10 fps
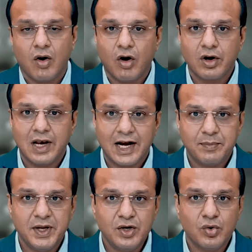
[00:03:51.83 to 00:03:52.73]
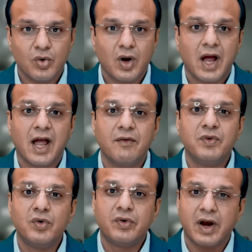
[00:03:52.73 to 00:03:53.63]
Or let me know, have
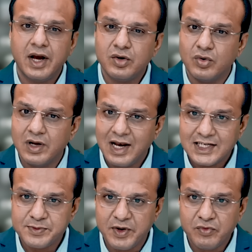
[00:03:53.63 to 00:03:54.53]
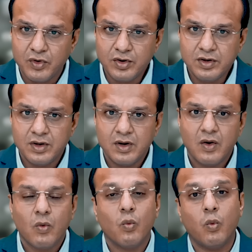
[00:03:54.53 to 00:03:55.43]
you tried Google Ads before?
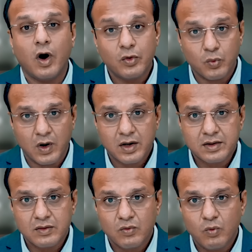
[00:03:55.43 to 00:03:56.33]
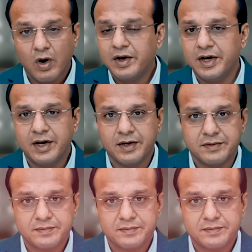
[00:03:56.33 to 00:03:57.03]
What worked? What didn't?